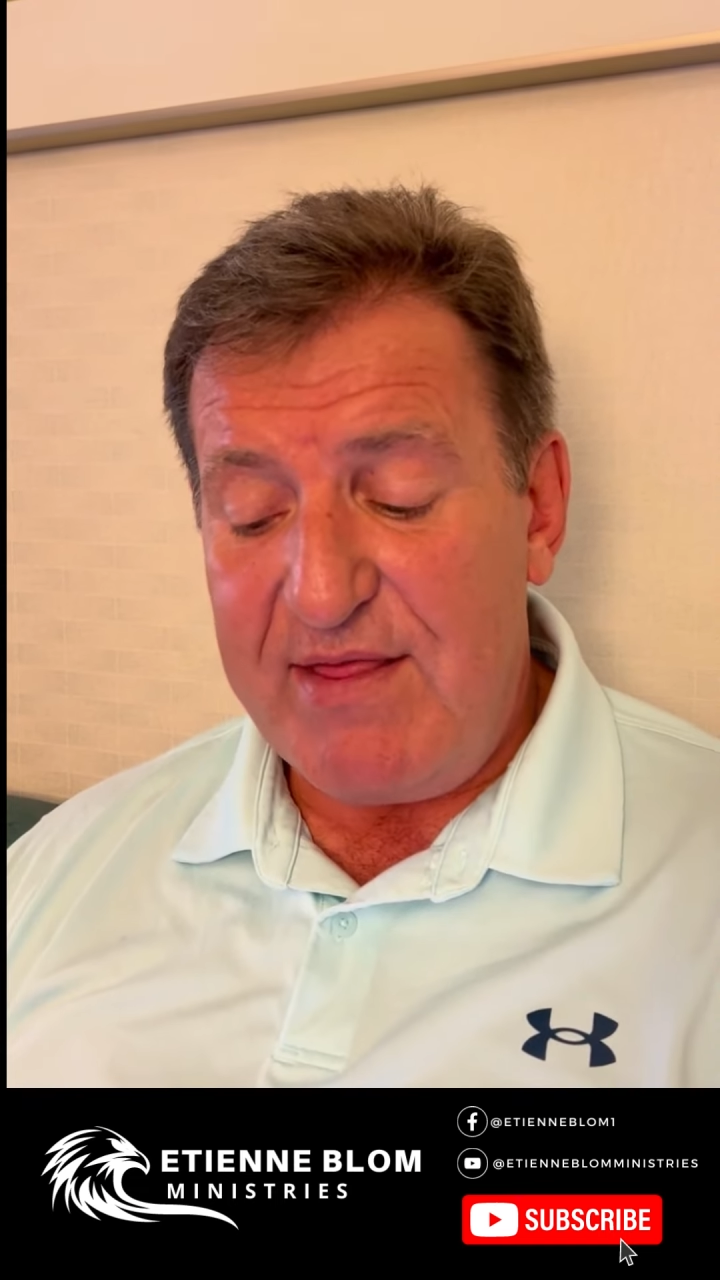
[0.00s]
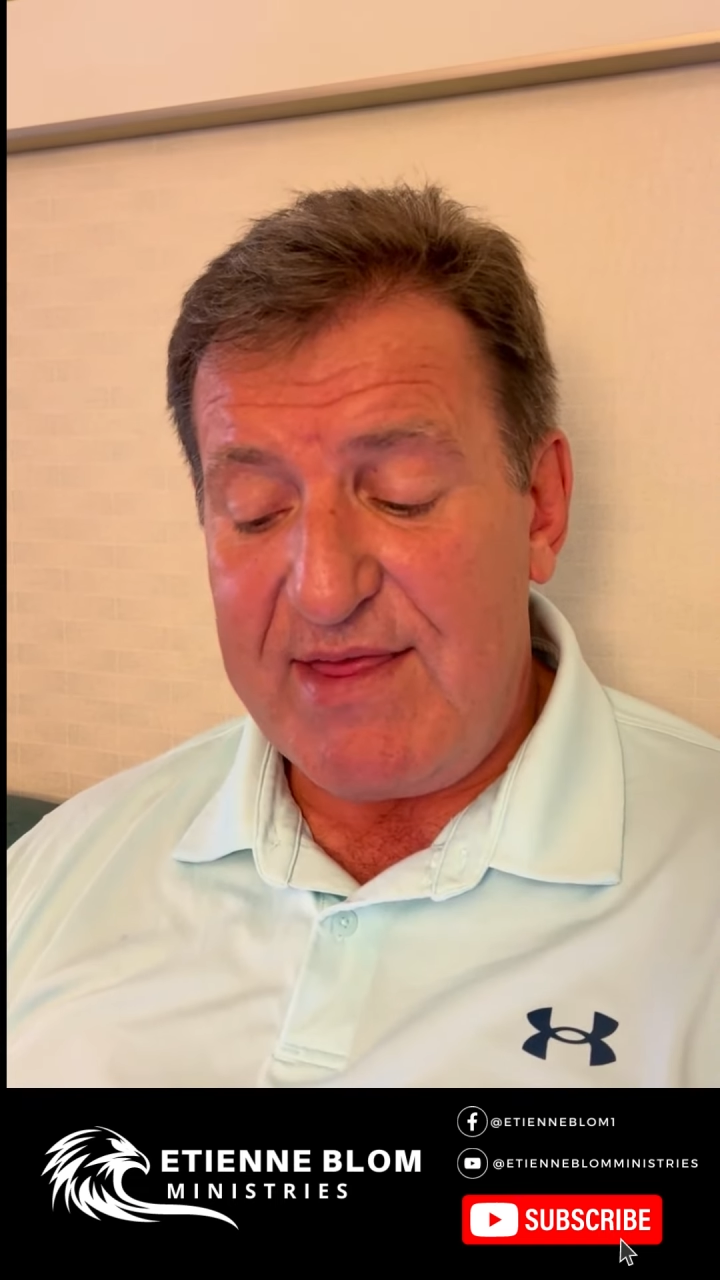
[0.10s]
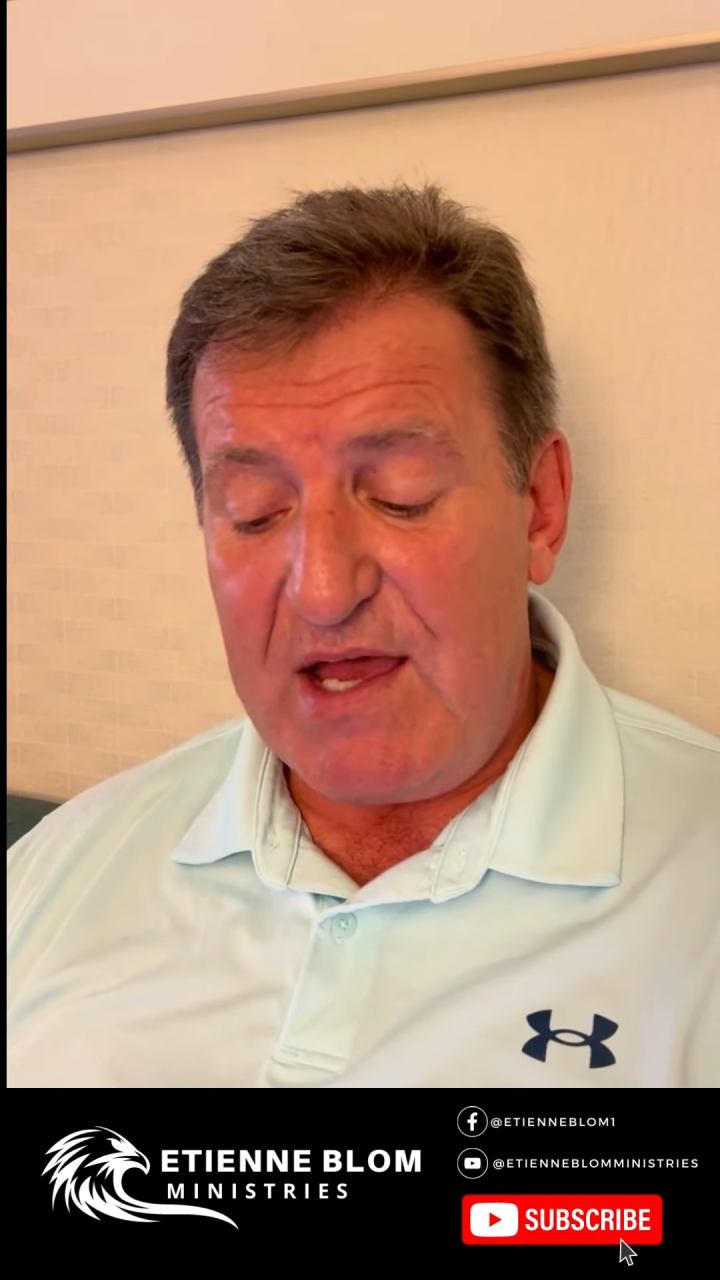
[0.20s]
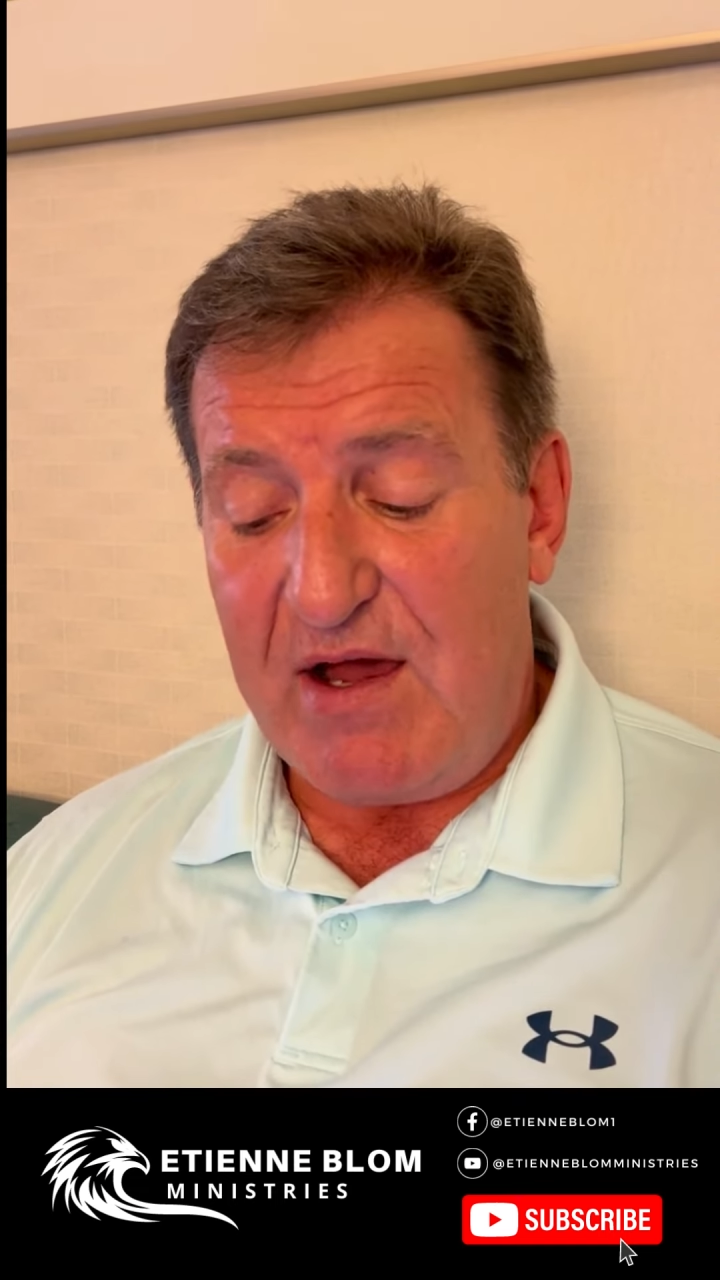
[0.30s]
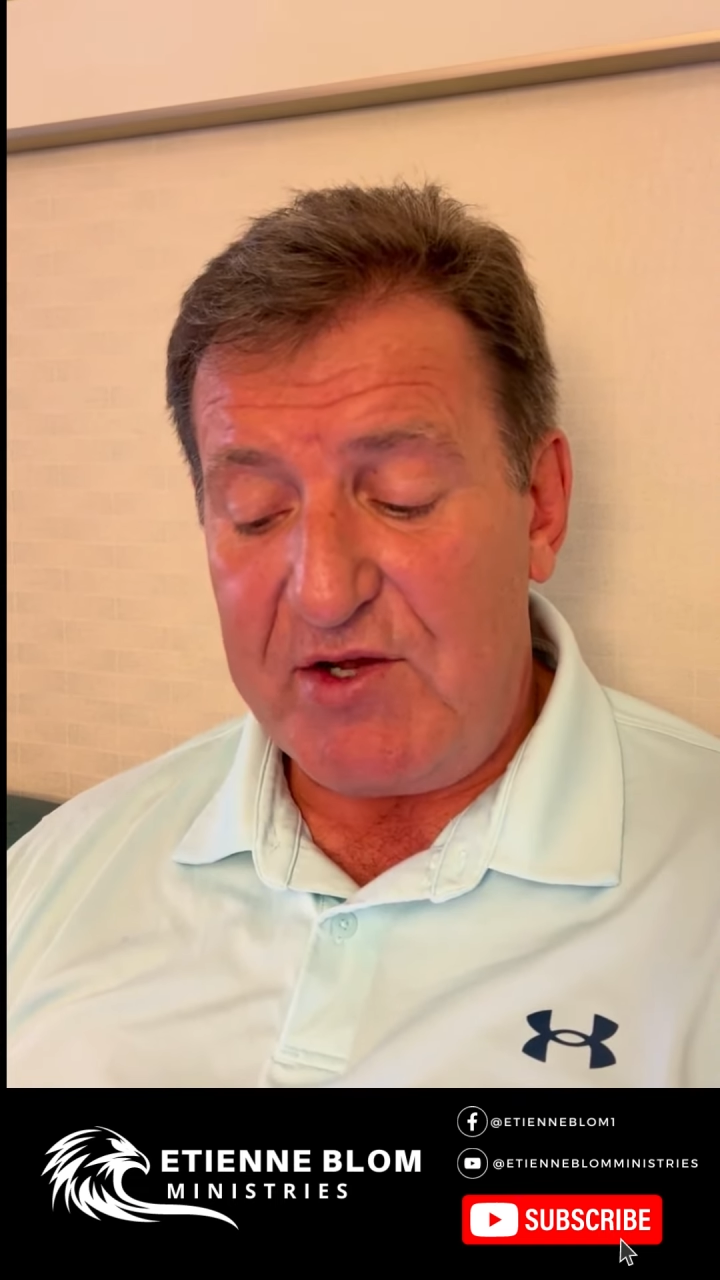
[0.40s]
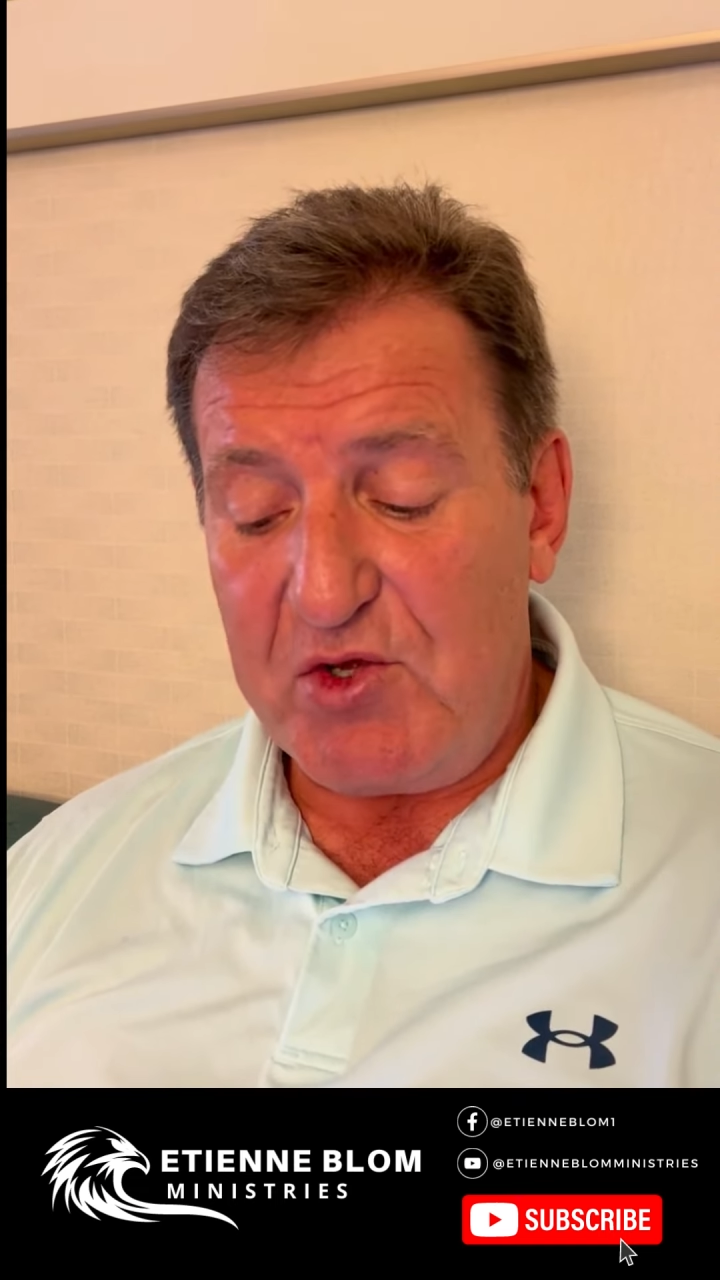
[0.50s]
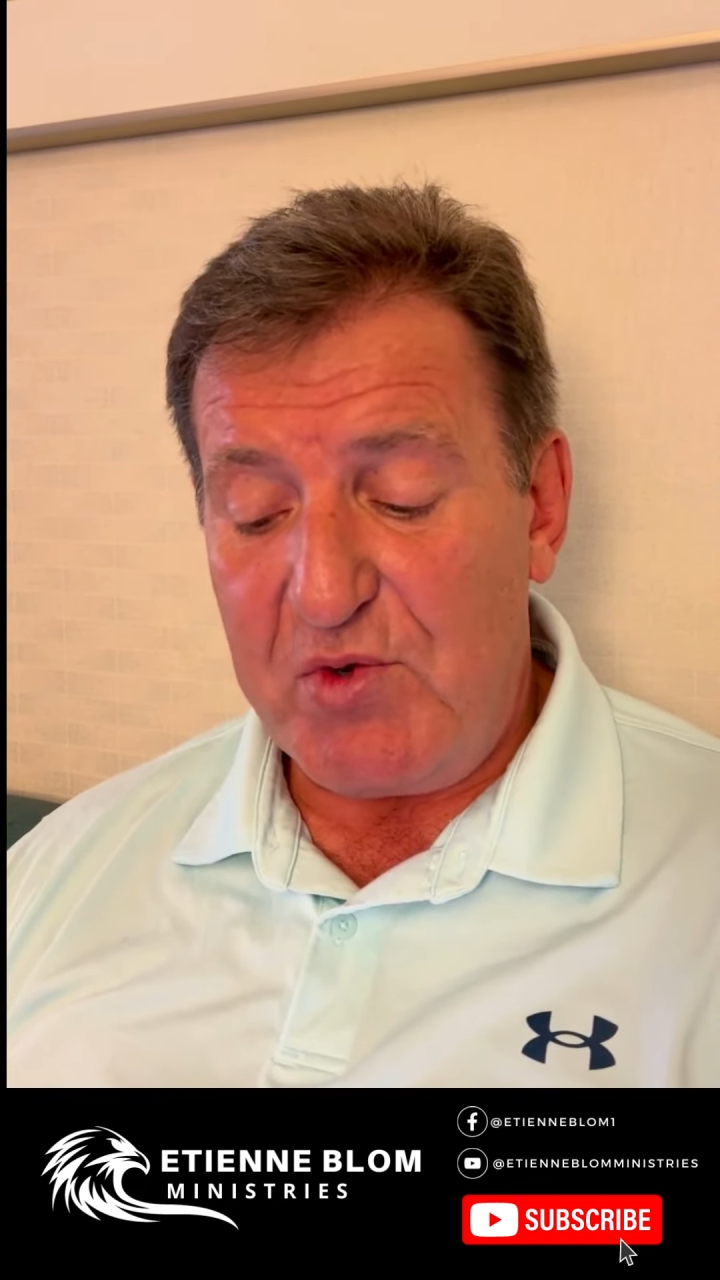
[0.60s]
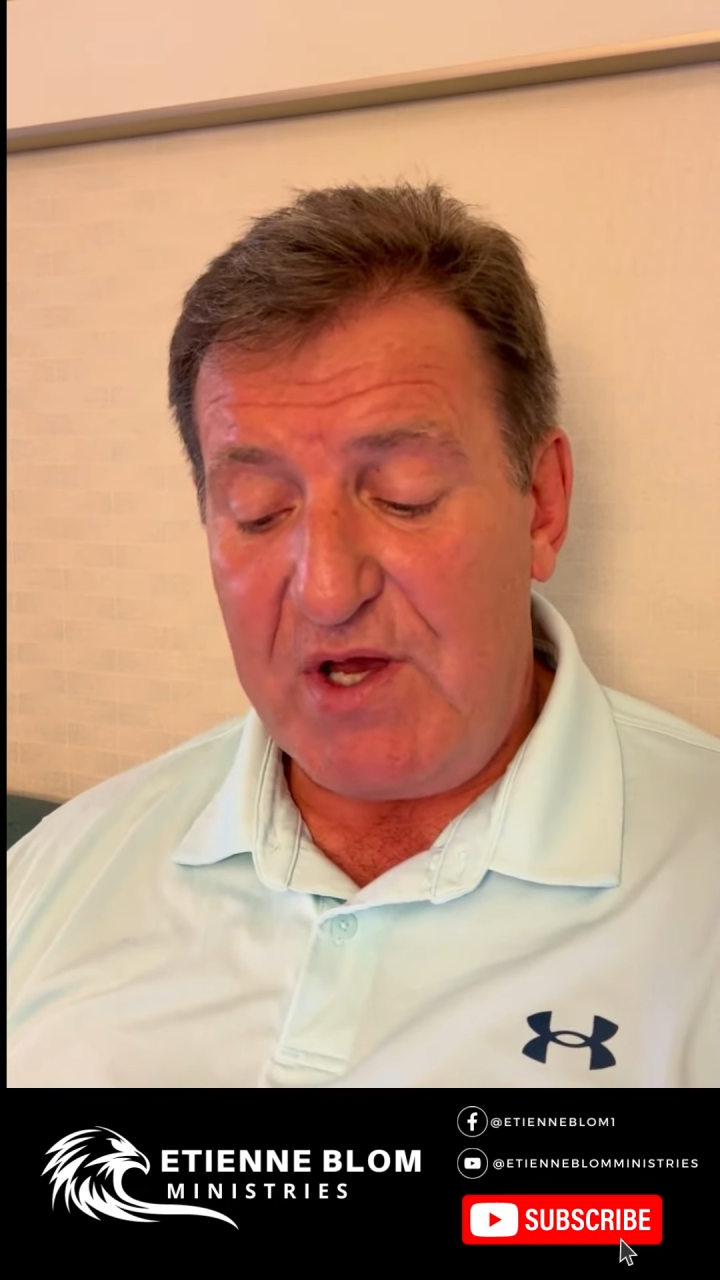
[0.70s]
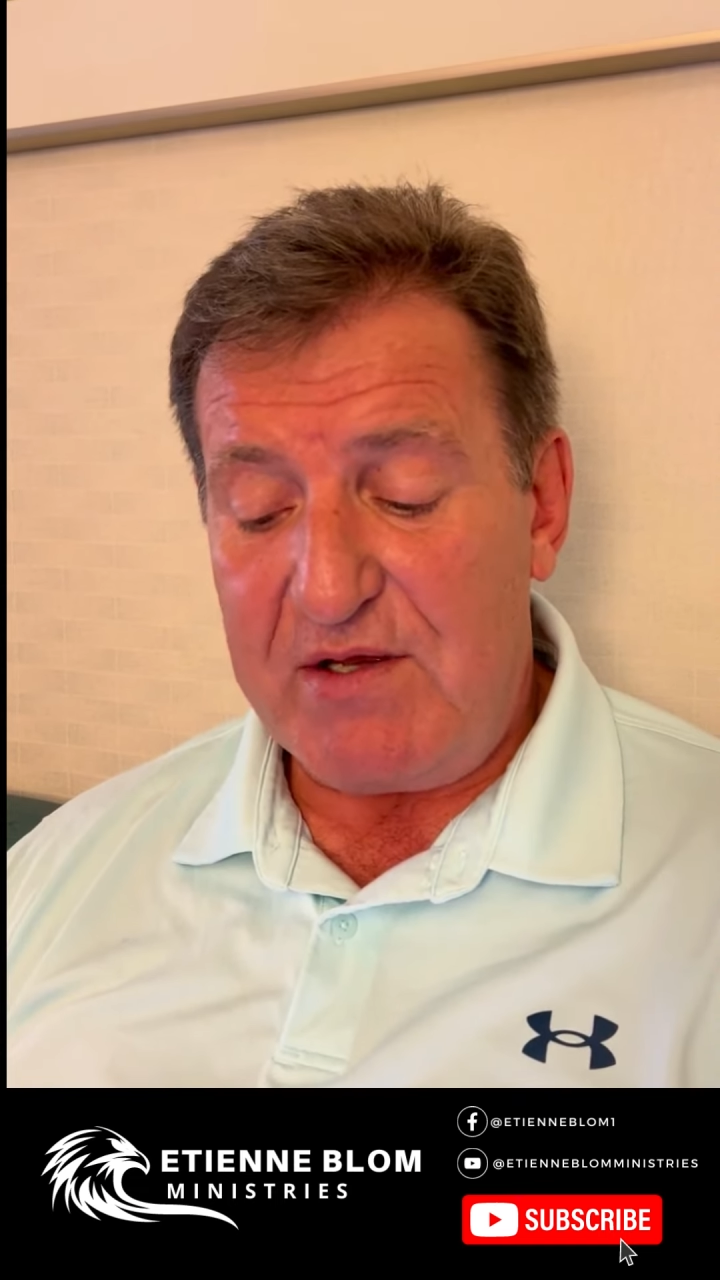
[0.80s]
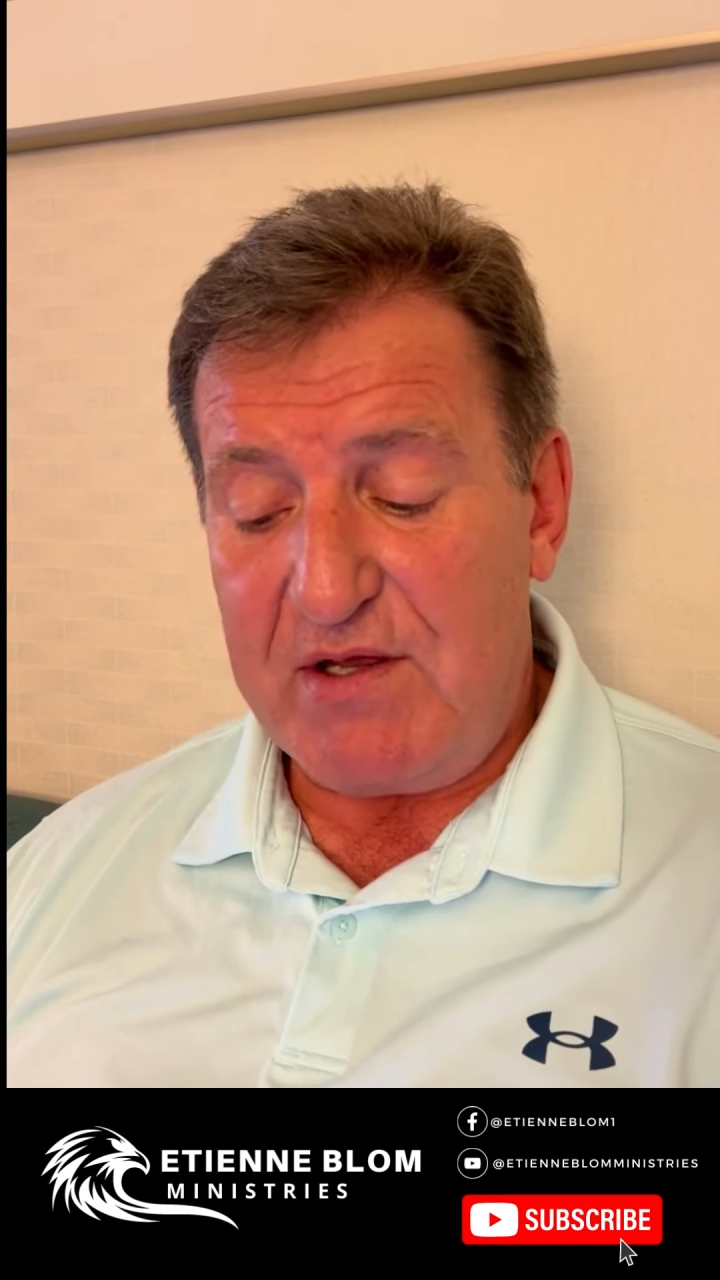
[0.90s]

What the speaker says: thing I do,